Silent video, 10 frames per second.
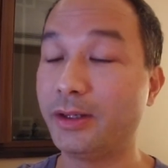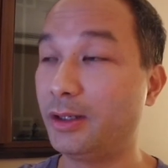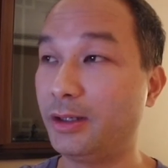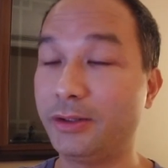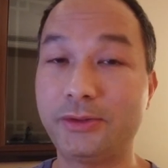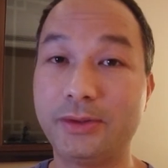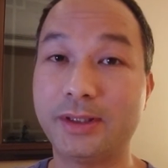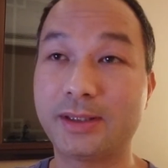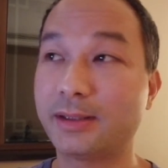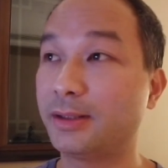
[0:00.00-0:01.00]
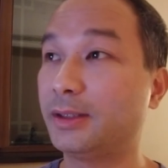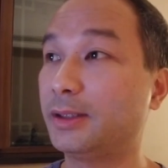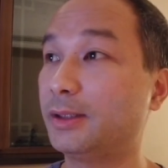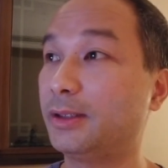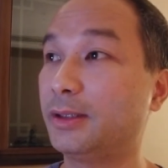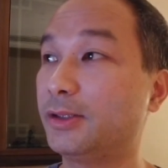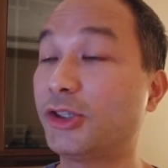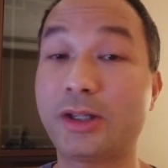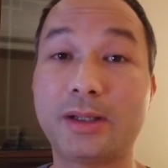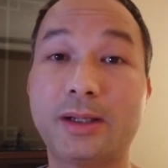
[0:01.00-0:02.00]
onto this. Let's
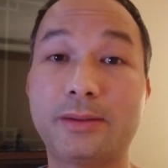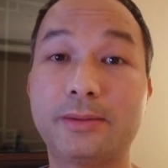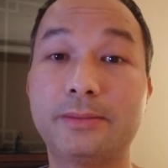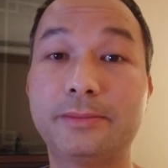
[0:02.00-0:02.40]
check it out.